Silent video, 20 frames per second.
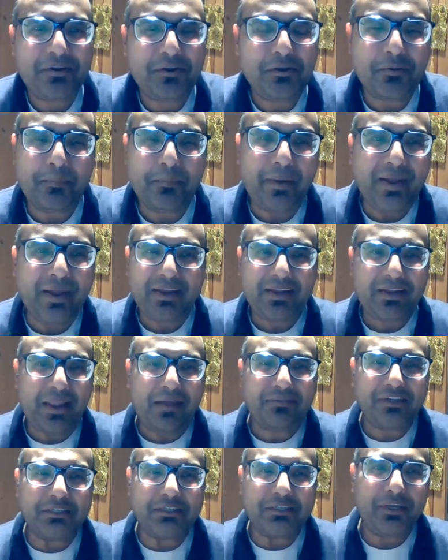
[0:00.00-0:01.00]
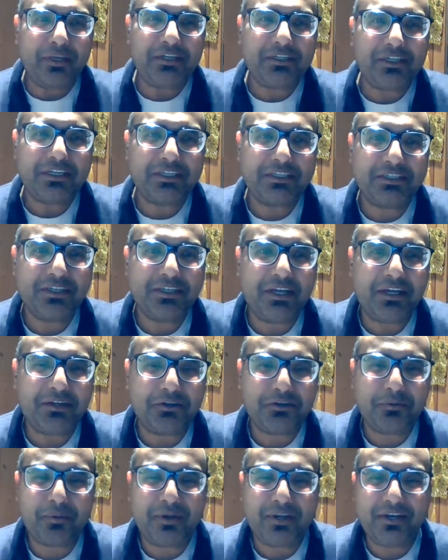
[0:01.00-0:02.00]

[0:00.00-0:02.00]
you left us speechless, Dr.